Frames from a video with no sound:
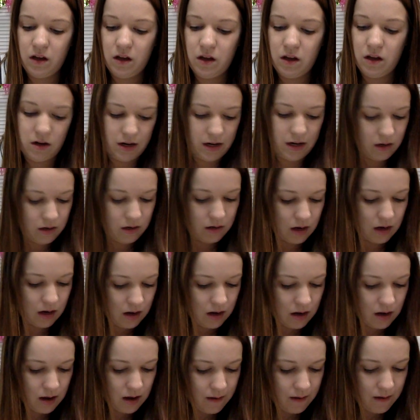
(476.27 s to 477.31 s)
All right,
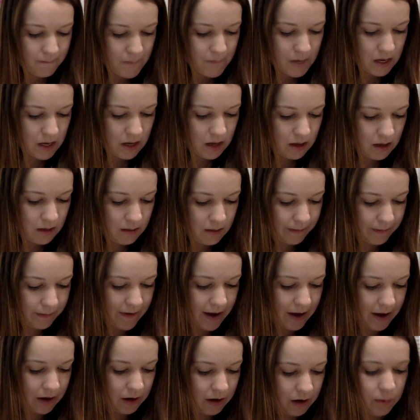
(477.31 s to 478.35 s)
I'm going to
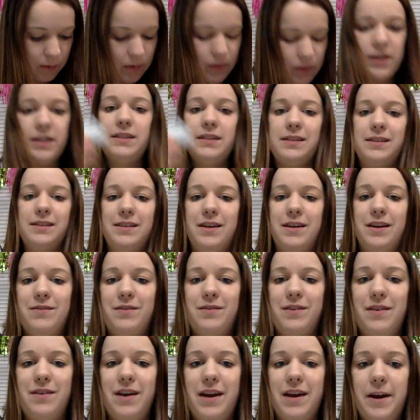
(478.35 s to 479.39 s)
find a good one. This is a good
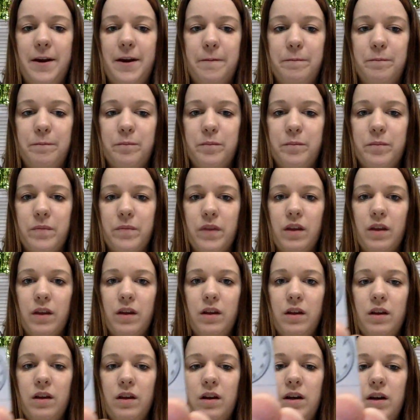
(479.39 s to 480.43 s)
one right here.
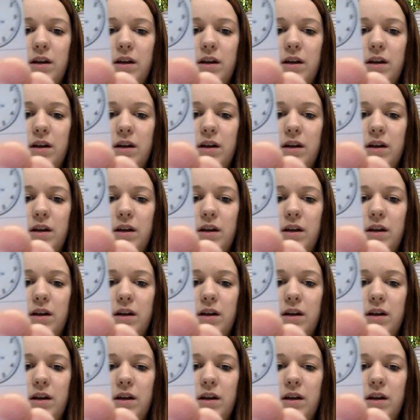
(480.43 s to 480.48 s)
All